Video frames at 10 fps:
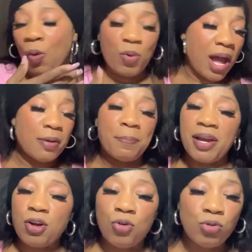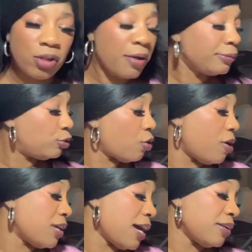we got a big cooler so
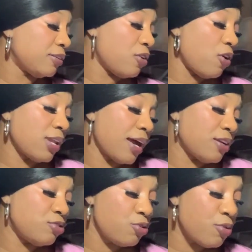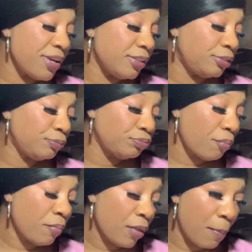all I, all I had to do is
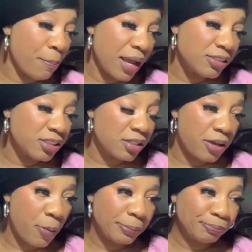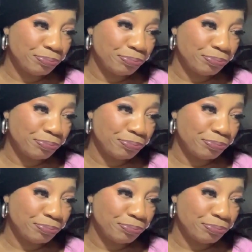basically